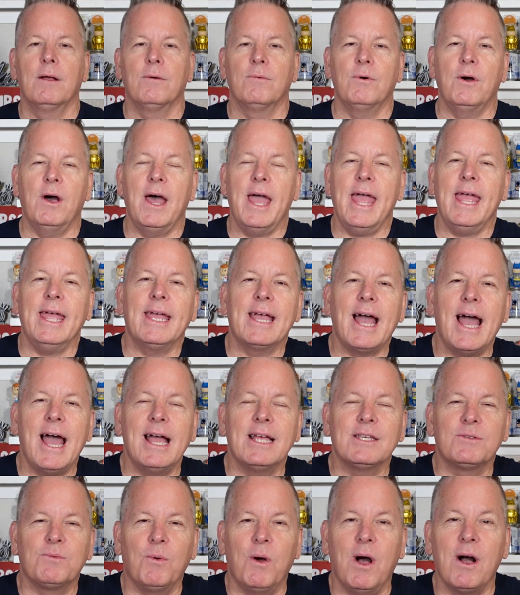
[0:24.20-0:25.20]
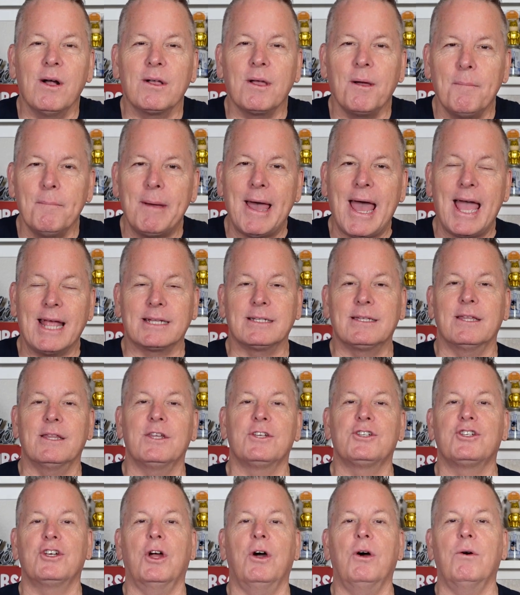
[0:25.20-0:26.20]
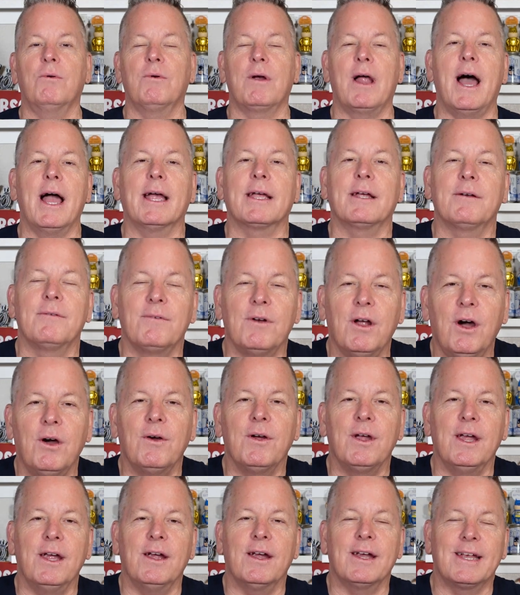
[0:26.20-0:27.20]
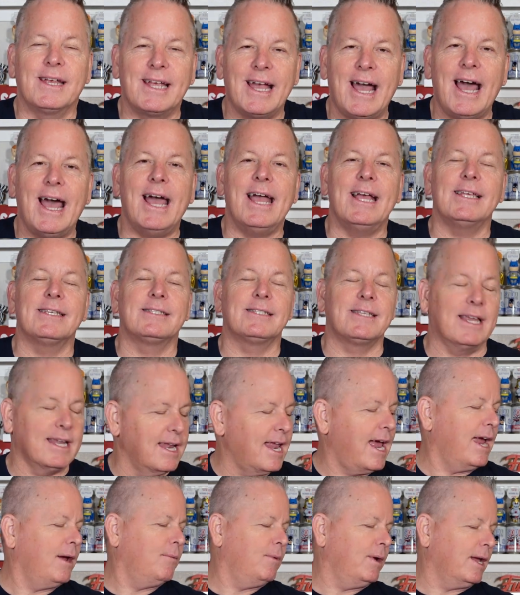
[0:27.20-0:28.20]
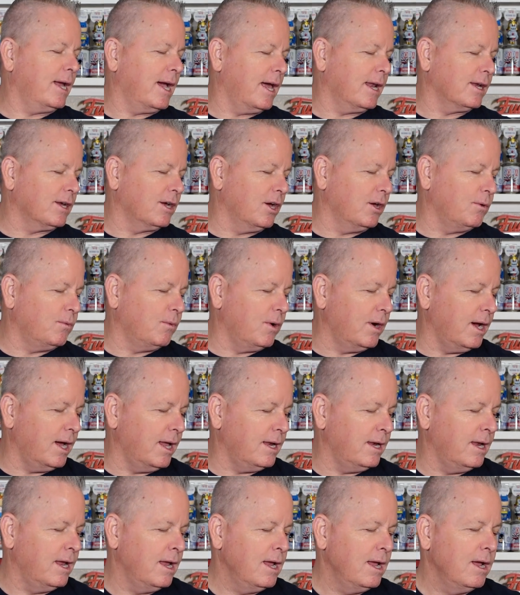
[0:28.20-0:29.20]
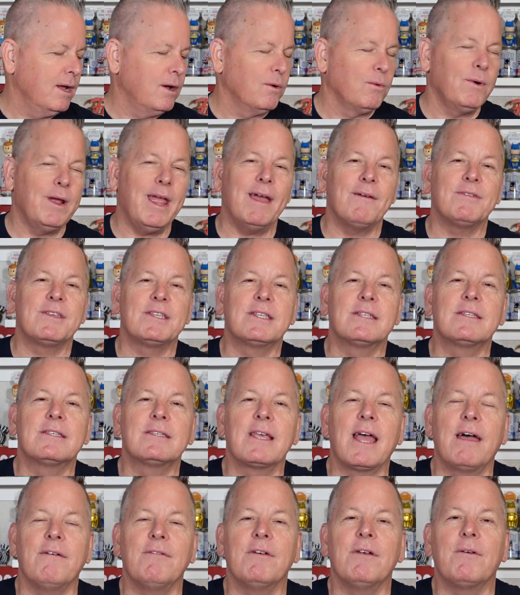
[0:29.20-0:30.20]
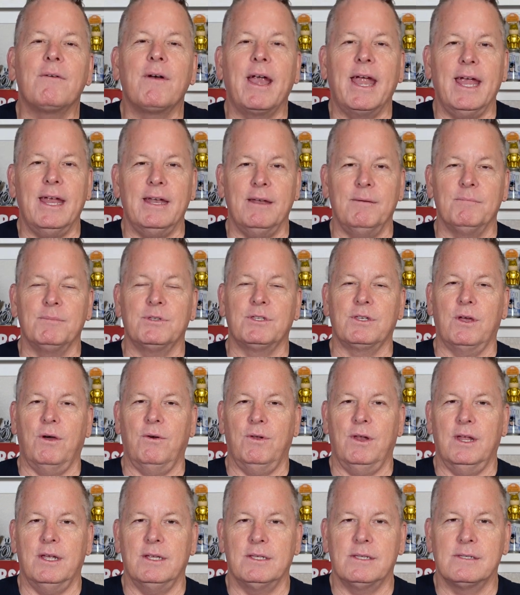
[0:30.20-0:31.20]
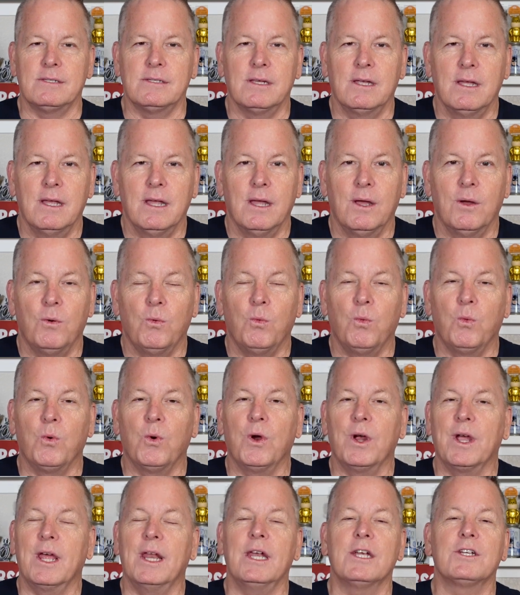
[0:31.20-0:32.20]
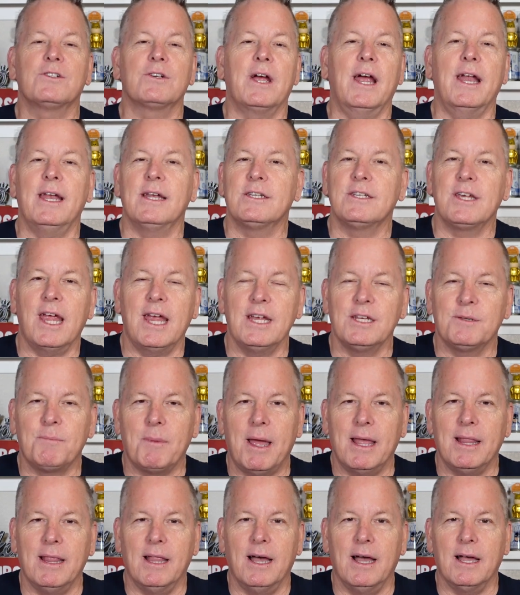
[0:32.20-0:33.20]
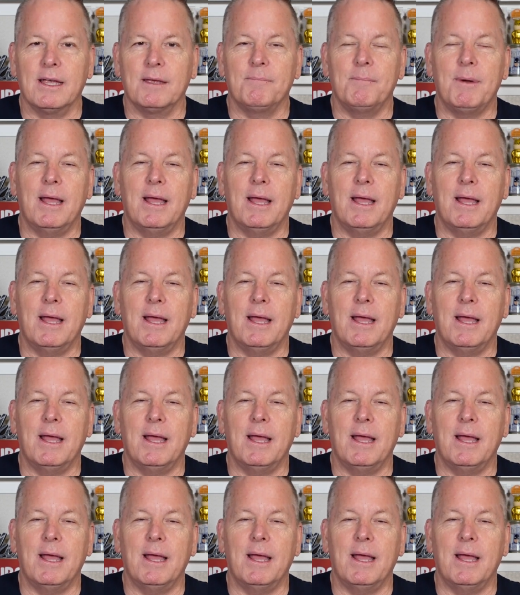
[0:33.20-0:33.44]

Well, hey guys, welcome back to the show, Rock and Roll here. Guys, tonight we got a good one. We have 7 random sodas. We're going to try to change my luck.